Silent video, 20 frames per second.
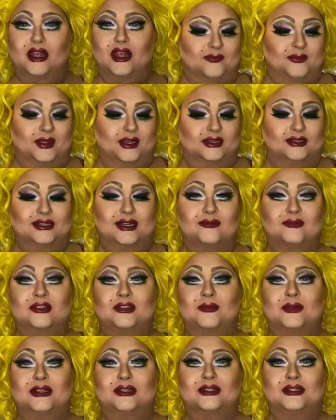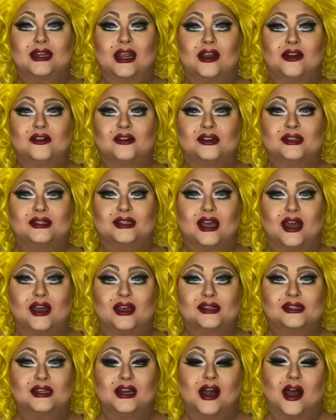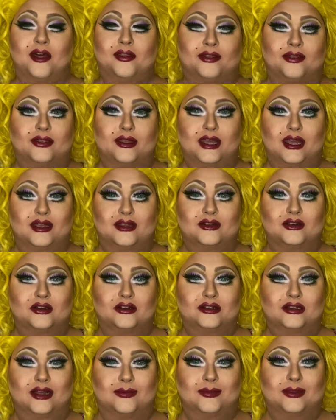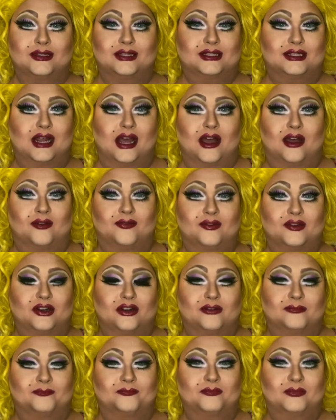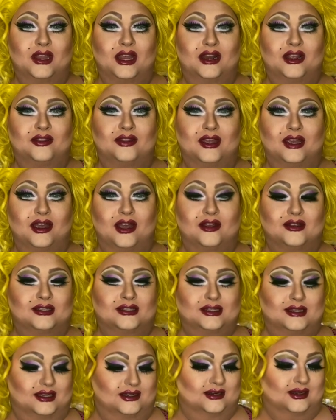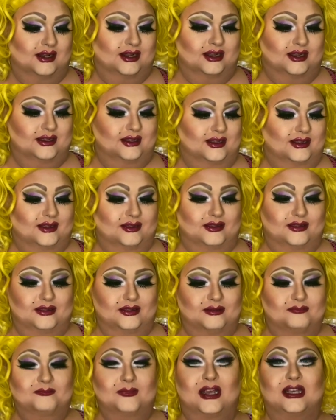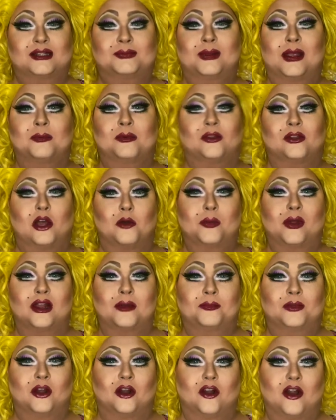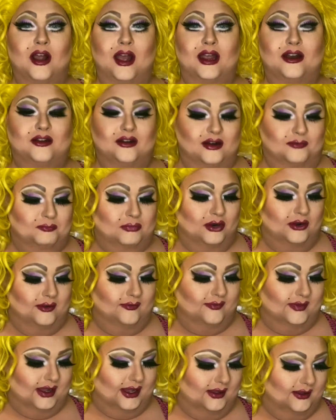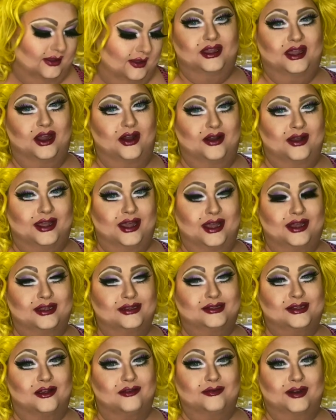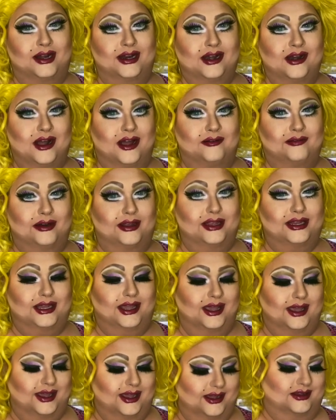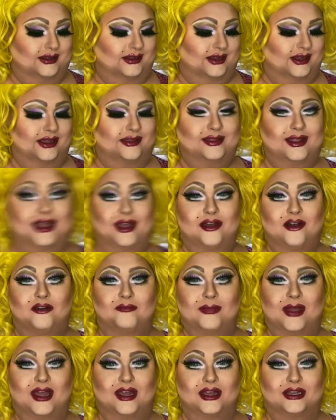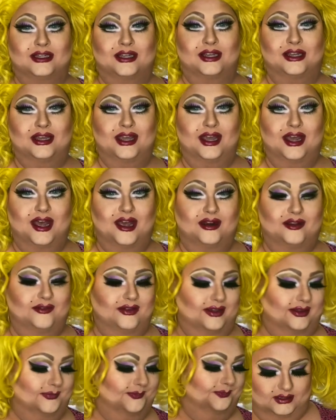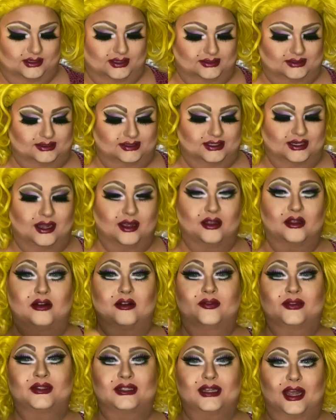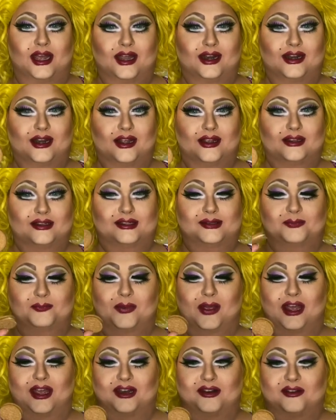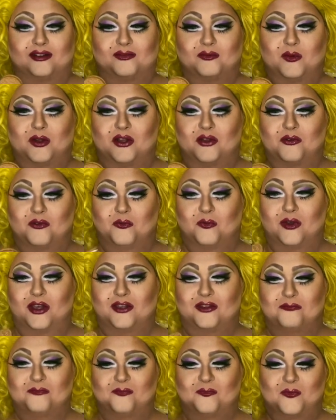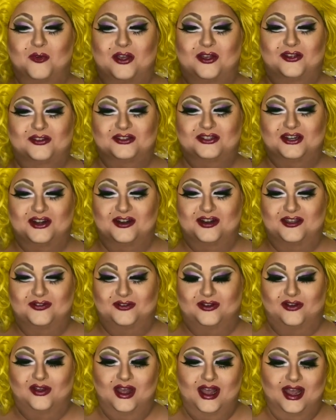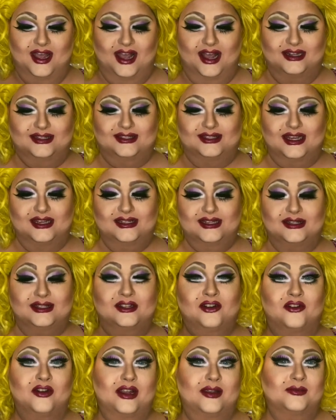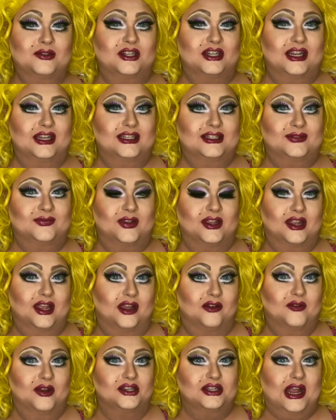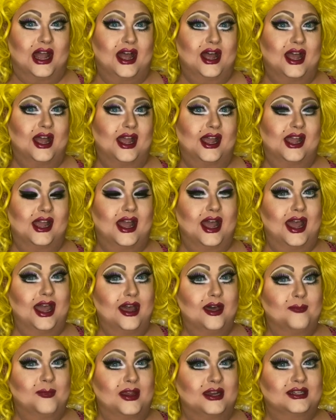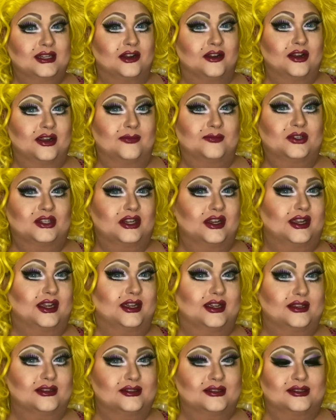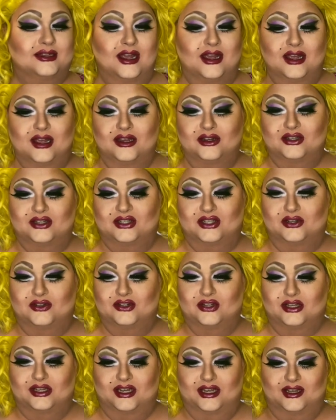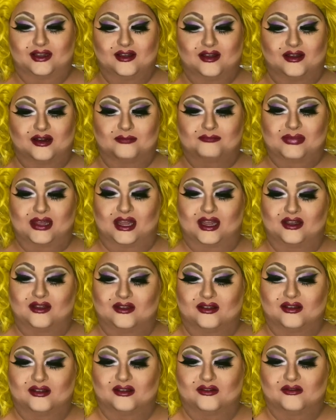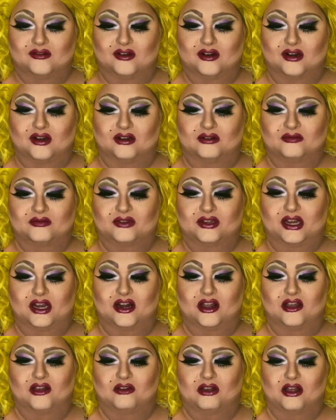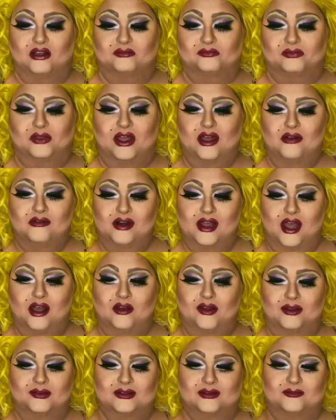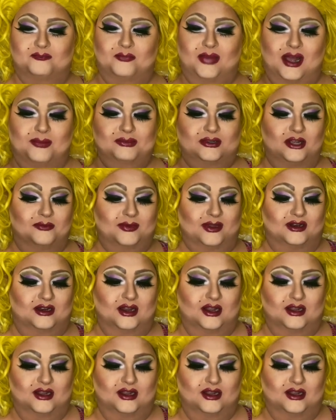They seem to be standard size, not thin or double stuffed or anything else that makes people open up your grinder profile. Carrot cake is already not really cake. And they gonna make a cookie out of it. It's the color of sadness, but we'll journey through. It says it's cream cheese filling, which I am into cream cheese, just usually on a bagel or, you know. Oh no, it popped open.